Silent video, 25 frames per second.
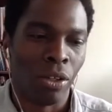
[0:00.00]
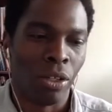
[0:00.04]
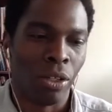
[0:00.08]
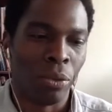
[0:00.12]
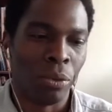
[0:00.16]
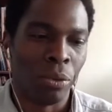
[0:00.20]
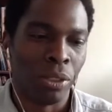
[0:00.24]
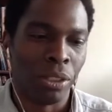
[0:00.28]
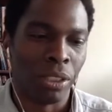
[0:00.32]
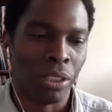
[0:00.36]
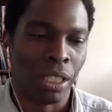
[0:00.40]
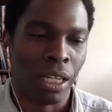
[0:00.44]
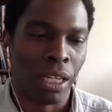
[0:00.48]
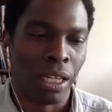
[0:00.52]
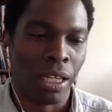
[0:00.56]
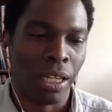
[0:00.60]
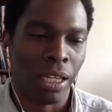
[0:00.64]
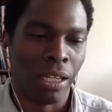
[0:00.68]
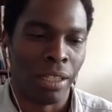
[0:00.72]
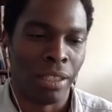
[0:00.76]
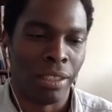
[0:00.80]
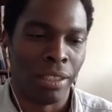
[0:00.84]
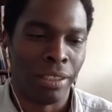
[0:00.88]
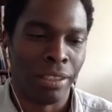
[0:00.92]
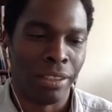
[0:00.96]
was a
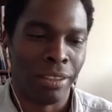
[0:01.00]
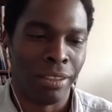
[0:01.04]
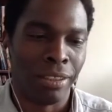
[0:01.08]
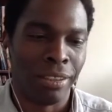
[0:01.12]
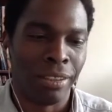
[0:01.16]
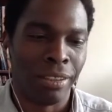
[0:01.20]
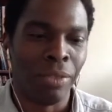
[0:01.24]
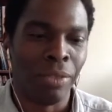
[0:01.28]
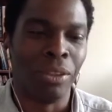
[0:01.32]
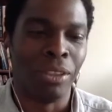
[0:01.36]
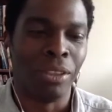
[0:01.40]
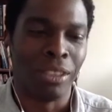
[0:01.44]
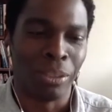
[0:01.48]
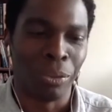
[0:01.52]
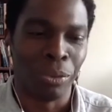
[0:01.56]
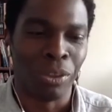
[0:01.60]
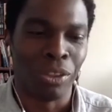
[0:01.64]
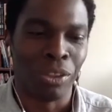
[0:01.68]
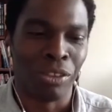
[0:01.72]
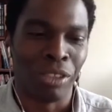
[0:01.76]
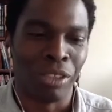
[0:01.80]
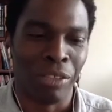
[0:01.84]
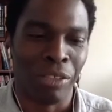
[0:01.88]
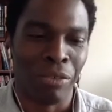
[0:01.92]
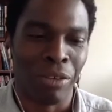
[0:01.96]

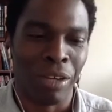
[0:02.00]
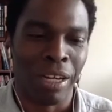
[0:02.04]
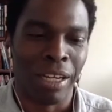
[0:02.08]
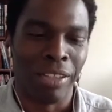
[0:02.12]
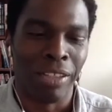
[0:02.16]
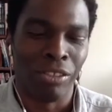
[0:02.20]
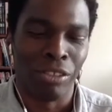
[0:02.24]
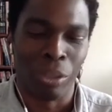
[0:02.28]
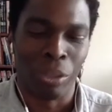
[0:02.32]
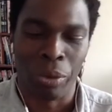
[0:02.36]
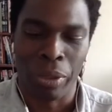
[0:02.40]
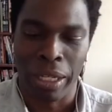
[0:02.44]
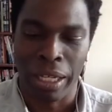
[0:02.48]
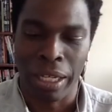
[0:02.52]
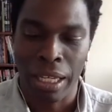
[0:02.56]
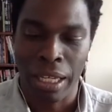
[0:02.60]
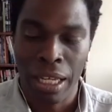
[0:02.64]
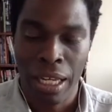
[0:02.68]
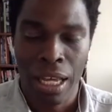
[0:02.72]
really fun entryway.